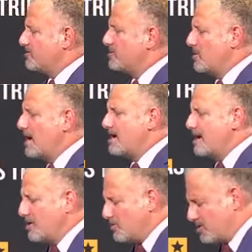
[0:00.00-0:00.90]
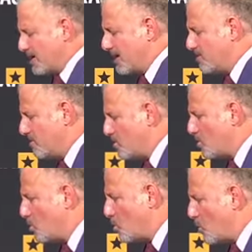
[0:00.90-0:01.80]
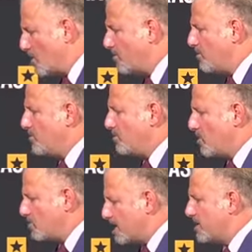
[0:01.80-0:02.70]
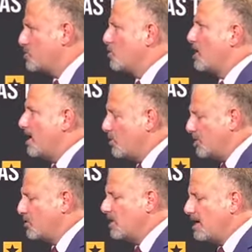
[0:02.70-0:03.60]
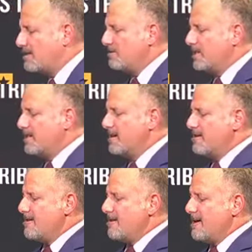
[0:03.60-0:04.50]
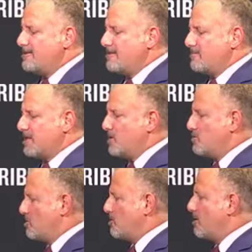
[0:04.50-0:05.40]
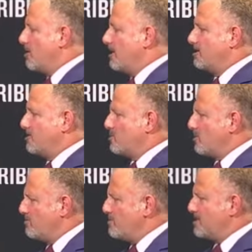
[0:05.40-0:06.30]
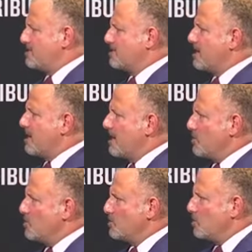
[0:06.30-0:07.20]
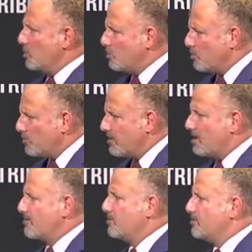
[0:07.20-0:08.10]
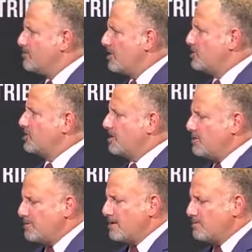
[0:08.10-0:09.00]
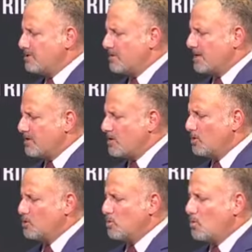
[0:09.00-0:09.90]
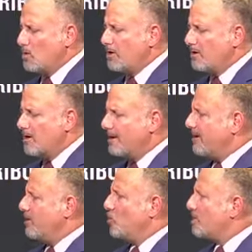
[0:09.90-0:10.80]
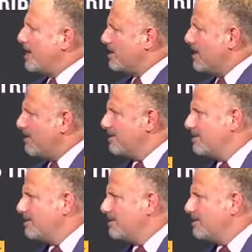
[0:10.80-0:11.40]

So I understand where voters' heads were at when you were elected, but it seems like you started as a sort of business guy who was going to improve how government functioned, and you've become something of a culture warrior. What about that?